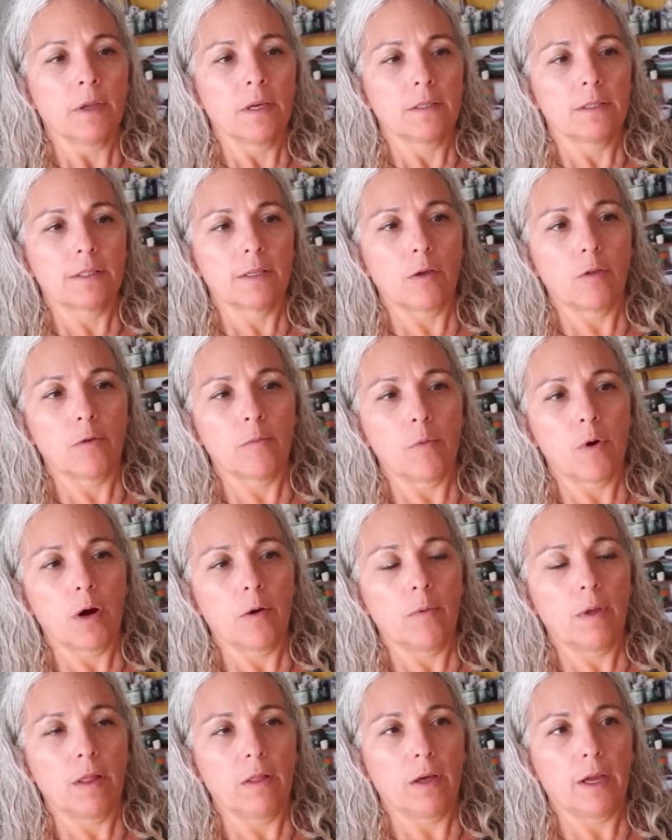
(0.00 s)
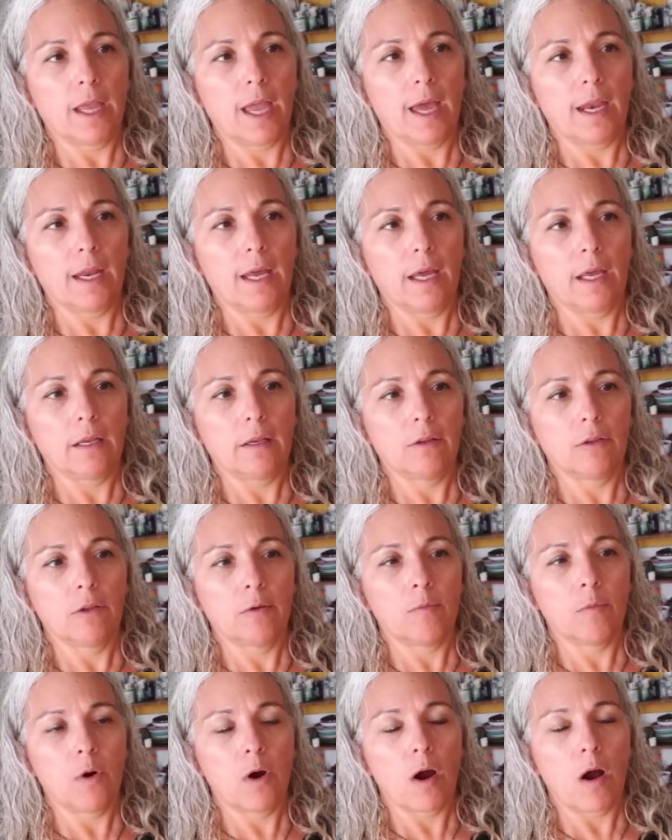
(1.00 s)
So the more we look at it, the
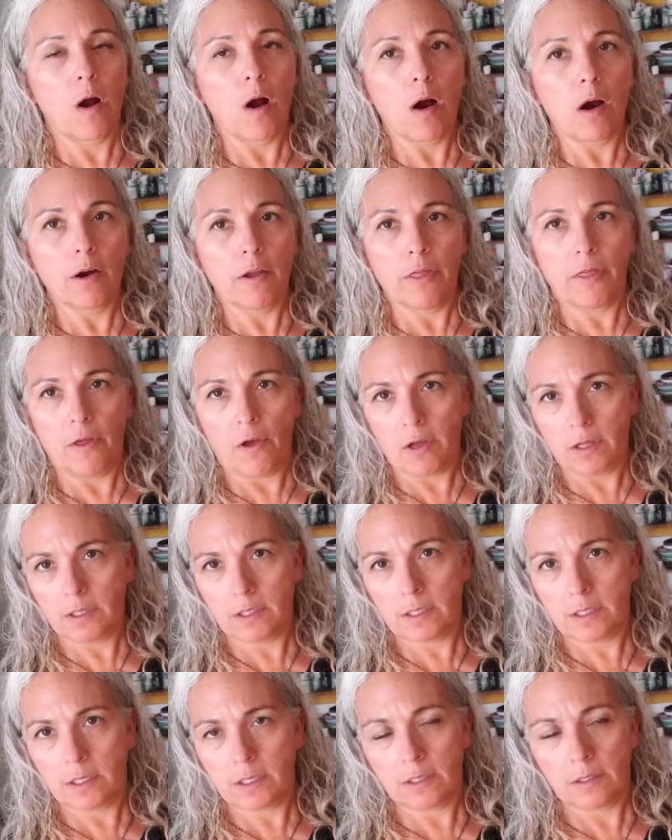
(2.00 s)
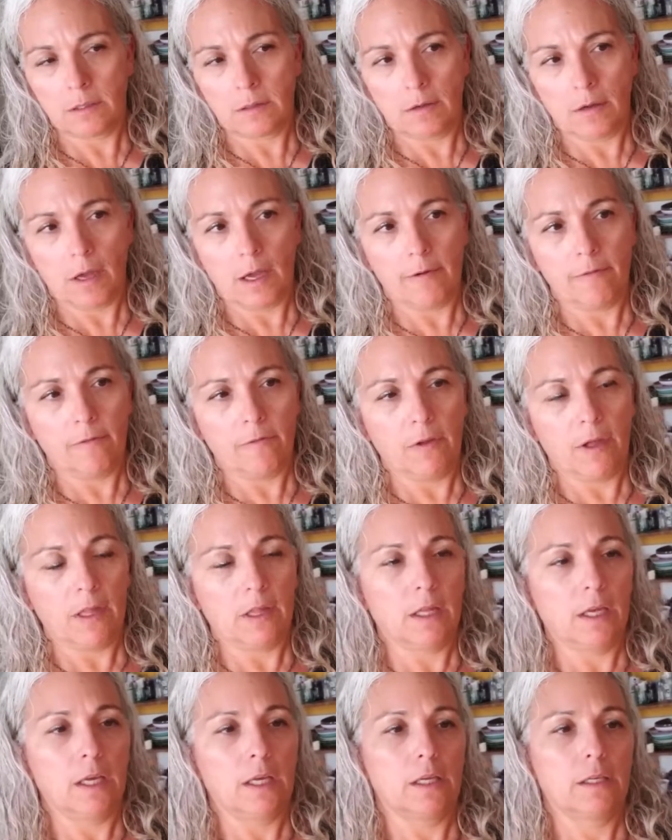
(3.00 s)
more our thoughts and
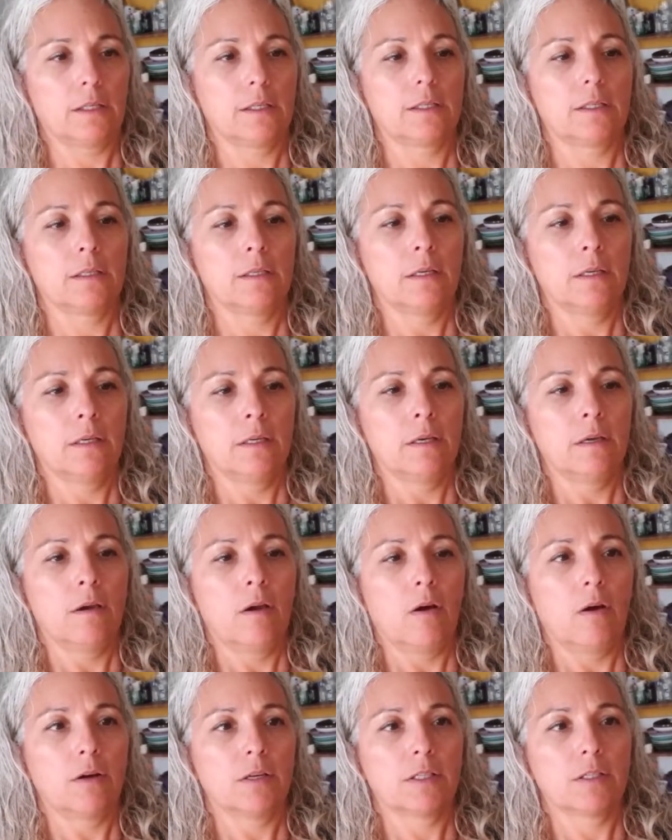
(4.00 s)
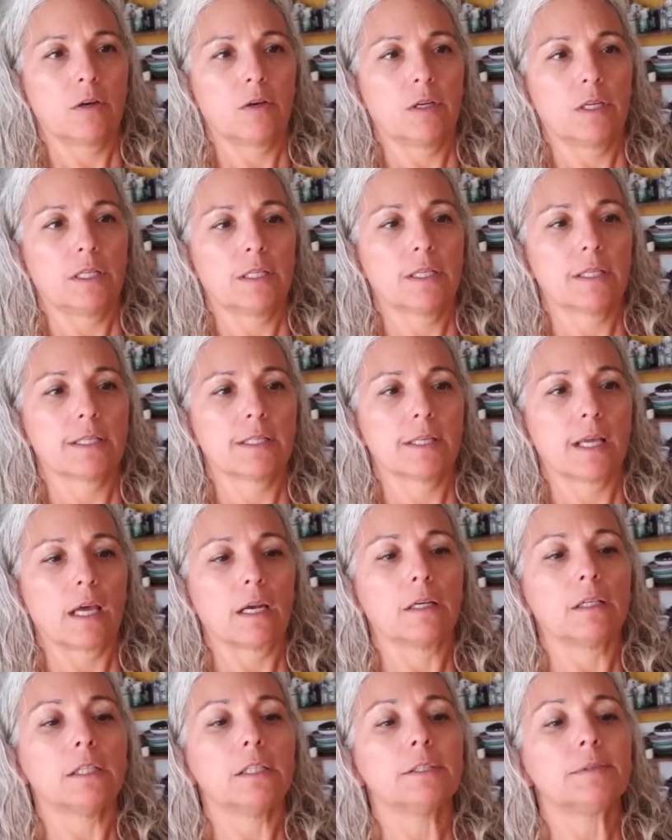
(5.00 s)
feelings are starting to
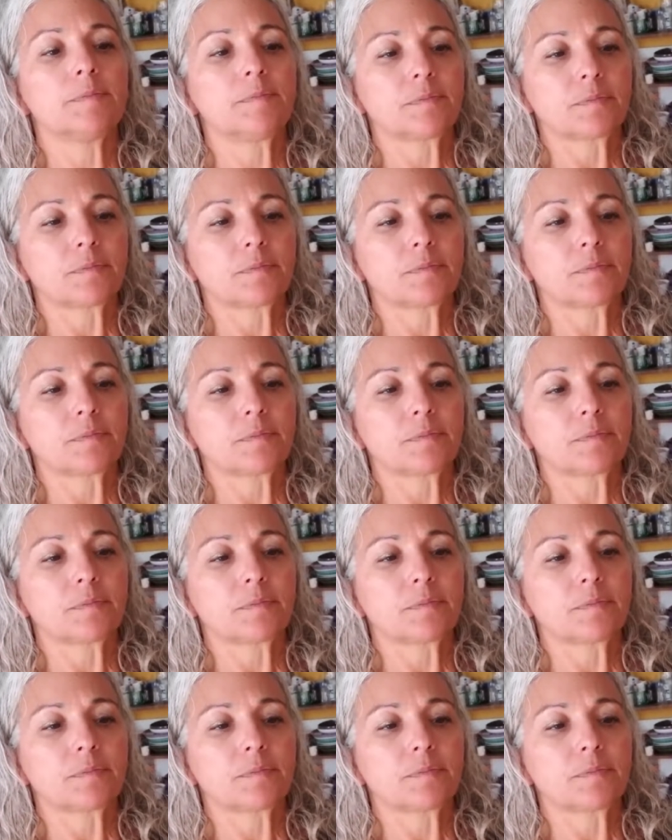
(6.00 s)
settle.